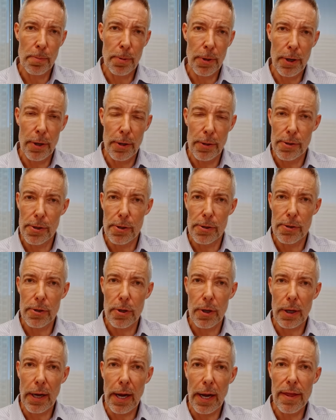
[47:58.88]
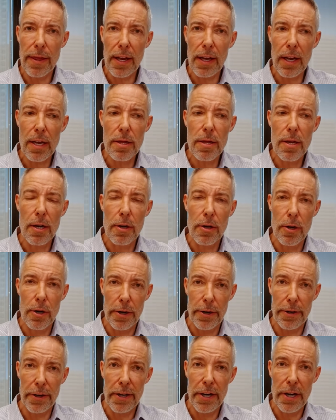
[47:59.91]
producers. Look, I think in the
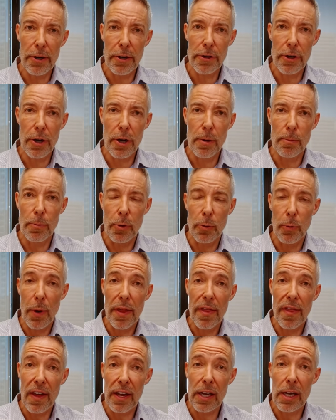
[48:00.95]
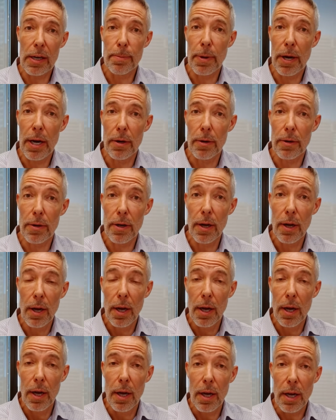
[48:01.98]
near term, when we think about
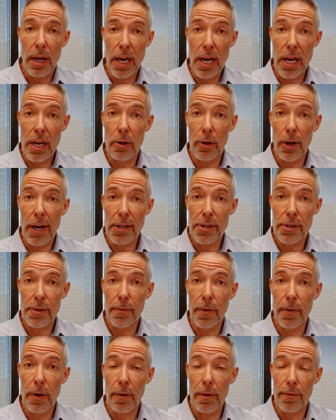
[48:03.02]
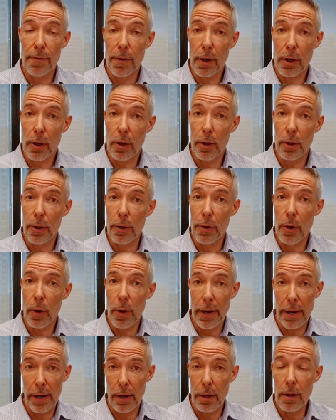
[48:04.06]
egress for crude
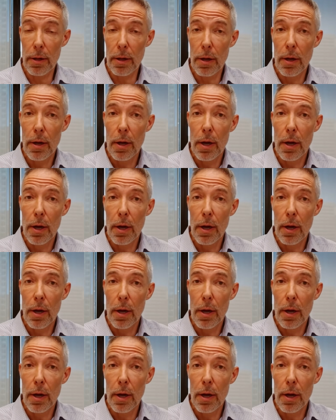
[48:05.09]
oil,